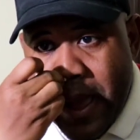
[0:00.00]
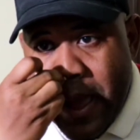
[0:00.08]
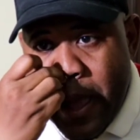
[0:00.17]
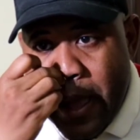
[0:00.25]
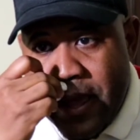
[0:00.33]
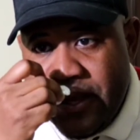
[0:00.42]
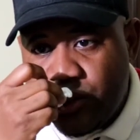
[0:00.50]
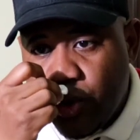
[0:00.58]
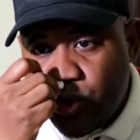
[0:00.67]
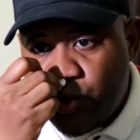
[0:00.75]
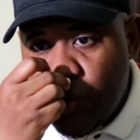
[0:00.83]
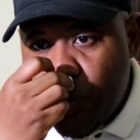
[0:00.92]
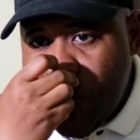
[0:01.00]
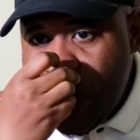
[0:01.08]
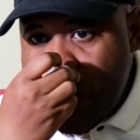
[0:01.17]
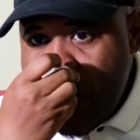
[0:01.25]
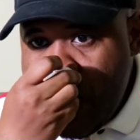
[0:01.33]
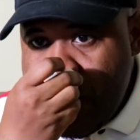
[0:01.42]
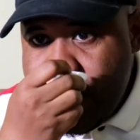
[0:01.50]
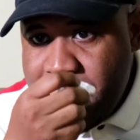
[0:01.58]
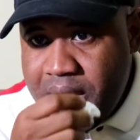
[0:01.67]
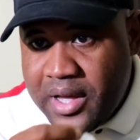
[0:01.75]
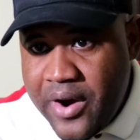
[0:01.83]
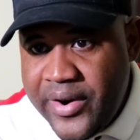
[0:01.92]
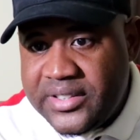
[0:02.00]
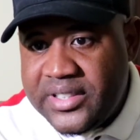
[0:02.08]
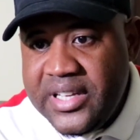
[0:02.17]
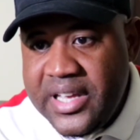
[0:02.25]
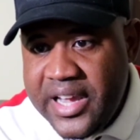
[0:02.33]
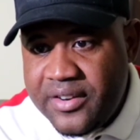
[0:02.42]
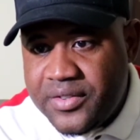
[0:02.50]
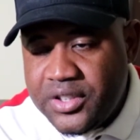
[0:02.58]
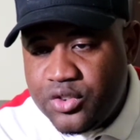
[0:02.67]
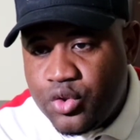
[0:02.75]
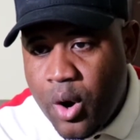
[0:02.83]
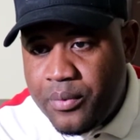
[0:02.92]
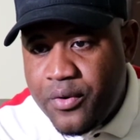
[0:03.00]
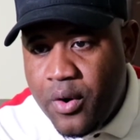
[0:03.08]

uh, uh, 8 also. Currently 8. She dropped